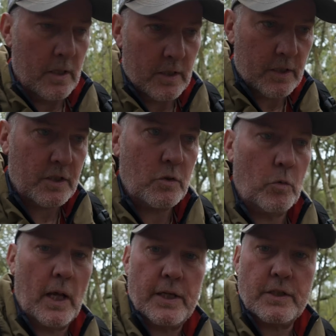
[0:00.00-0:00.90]

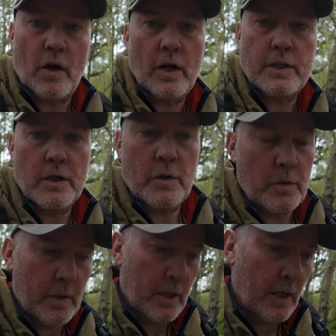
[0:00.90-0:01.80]
school age guys who
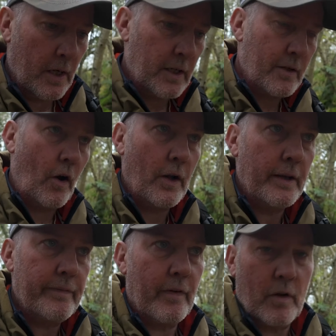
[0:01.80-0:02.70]

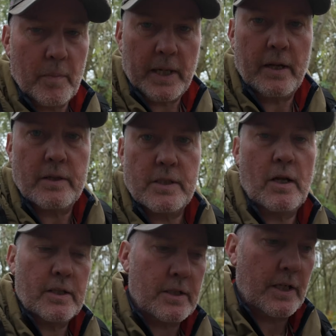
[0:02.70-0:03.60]
kindly follow me, and I'd just
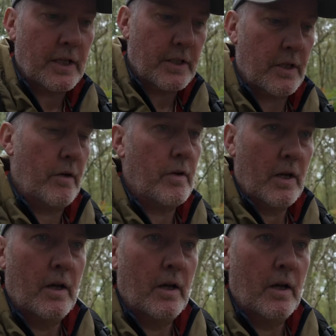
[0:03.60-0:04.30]
like to say to you,